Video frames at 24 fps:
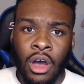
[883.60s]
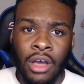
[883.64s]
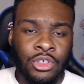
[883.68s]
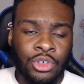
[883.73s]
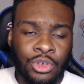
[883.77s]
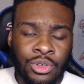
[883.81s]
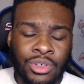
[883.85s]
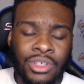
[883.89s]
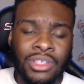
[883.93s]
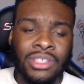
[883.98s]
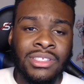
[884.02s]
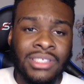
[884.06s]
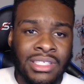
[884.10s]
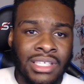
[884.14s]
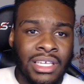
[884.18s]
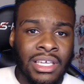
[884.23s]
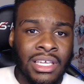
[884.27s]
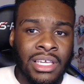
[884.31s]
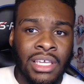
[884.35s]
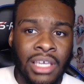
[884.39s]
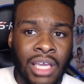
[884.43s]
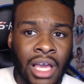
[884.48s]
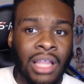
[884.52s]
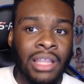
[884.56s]
You could
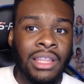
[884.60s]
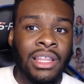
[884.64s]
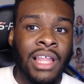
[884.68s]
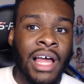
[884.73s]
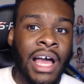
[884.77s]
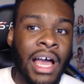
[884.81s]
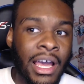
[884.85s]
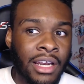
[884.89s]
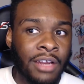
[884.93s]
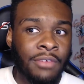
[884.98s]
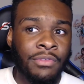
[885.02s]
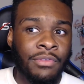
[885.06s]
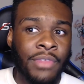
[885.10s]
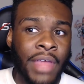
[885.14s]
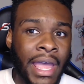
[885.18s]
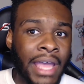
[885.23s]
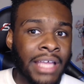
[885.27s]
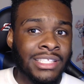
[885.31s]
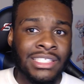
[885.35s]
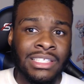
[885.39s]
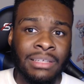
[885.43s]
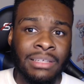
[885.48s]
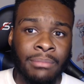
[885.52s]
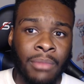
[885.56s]
see a lot of
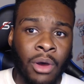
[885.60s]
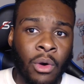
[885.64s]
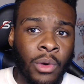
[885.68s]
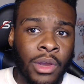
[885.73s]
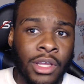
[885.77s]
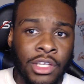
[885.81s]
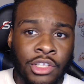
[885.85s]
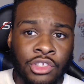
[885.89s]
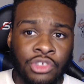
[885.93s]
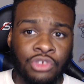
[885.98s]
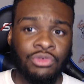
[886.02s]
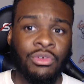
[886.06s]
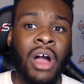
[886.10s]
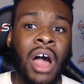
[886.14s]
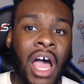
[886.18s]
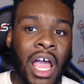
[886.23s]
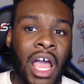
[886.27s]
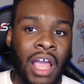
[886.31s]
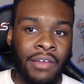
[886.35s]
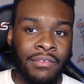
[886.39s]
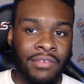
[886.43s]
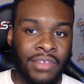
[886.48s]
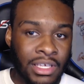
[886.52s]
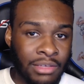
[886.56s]
that Samoan
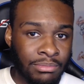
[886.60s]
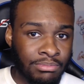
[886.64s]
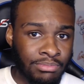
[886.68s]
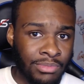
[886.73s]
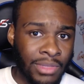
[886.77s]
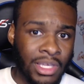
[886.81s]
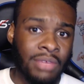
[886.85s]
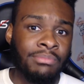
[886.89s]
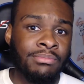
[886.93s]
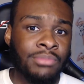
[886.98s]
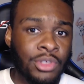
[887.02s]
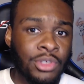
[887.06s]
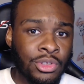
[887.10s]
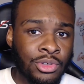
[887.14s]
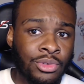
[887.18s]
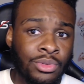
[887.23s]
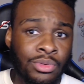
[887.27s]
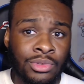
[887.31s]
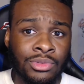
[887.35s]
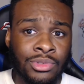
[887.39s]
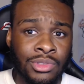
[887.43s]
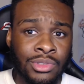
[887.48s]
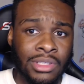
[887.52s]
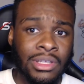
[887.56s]
drive. They
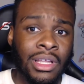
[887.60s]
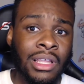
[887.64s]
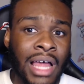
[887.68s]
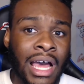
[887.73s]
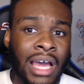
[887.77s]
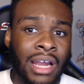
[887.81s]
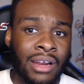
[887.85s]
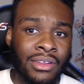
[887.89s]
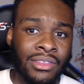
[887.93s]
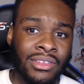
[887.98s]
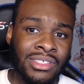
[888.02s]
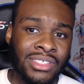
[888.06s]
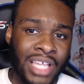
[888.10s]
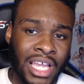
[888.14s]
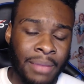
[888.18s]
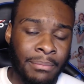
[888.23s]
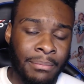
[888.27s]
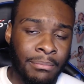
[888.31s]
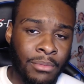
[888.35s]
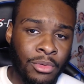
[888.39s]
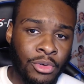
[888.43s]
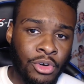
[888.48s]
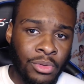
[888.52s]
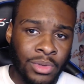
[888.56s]
used a lot of the
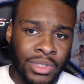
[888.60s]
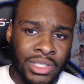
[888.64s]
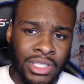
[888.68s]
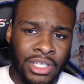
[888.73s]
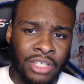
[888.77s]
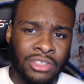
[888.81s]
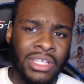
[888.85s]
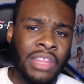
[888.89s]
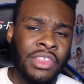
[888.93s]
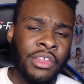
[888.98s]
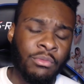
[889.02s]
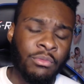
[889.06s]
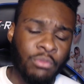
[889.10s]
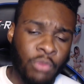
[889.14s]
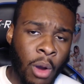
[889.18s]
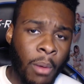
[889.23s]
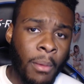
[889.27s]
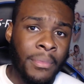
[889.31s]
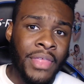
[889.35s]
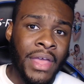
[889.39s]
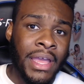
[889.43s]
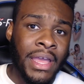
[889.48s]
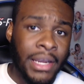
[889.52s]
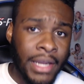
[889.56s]
same moves, and there's nothing wrong
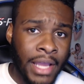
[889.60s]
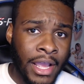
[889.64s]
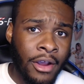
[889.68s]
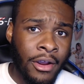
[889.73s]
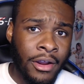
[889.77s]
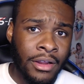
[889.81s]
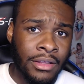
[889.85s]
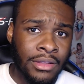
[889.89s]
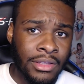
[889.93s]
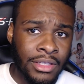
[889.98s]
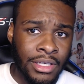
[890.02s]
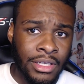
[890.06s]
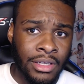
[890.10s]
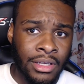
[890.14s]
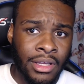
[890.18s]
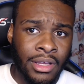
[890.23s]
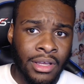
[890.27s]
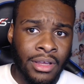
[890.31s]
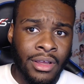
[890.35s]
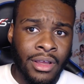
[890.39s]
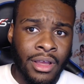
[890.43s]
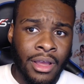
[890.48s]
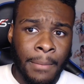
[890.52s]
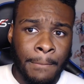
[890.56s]
with that inherently,
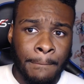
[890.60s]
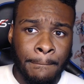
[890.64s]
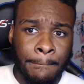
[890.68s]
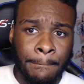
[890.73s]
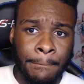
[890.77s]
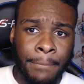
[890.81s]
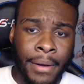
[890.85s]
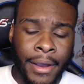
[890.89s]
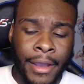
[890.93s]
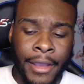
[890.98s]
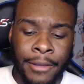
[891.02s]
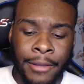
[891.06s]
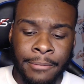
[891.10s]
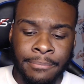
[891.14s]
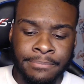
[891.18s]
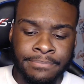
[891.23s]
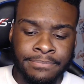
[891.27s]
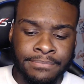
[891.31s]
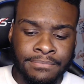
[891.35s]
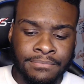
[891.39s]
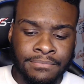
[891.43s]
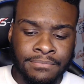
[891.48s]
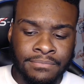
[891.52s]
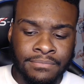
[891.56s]
but
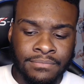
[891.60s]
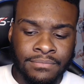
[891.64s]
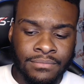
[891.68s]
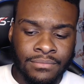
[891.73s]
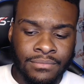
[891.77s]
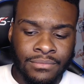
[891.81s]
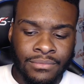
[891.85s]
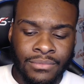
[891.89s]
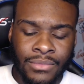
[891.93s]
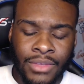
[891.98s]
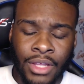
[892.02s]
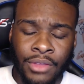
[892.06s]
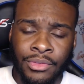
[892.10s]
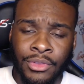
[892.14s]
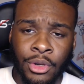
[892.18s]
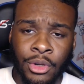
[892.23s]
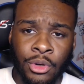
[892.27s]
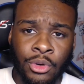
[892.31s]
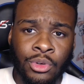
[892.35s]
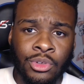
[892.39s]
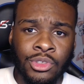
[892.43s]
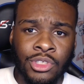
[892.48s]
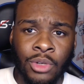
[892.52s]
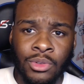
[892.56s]
the
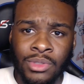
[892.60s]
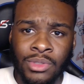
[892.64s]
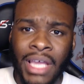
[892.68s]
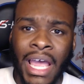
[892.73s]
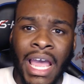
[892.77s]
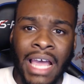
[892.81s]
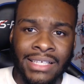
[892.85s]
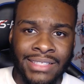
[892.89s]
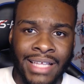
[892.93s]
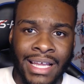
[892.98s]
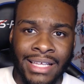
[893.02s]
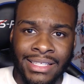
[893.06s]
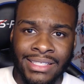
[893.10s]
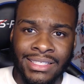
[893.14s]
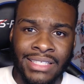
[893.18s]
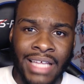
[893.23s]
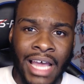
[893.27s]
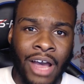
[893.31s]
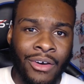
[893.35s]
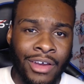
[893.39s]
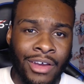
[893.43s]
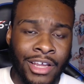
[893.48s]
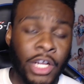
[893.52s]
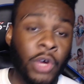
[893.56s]
Usos has that
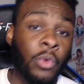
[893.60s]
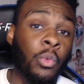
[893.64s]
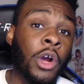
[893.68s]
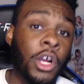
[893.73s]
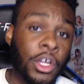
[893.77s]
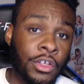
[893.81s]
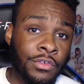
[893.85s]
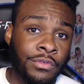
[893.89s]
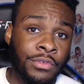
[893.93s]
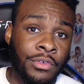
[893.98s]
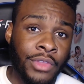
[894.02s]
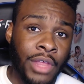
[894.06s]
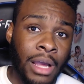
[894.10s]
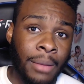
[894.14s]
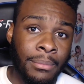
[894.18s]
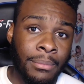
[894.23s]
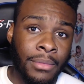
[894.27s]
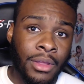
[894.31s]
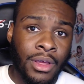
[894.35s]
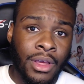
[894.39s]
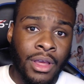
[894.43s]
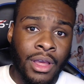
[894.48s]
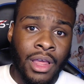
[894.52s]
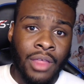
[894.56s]
style and it works for them.
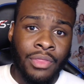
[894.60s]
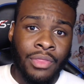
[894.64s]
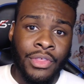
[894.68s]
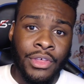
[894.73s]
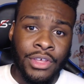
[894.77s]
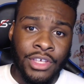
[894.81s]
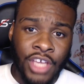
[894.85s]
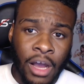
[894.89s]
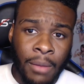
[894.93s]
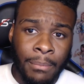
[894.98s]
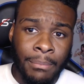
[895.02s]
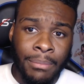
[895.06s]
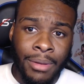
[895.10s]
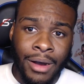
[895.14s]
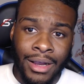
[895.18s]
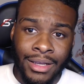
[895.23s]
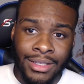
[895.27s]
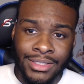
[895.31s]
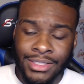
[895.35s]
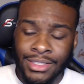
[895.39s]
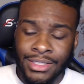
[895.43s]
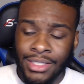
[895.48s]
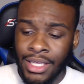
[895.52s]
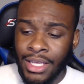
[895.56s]
The Young
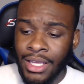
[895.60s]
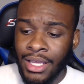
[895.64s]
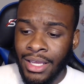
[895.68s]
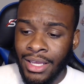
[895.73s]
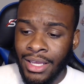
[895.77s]
Bucks,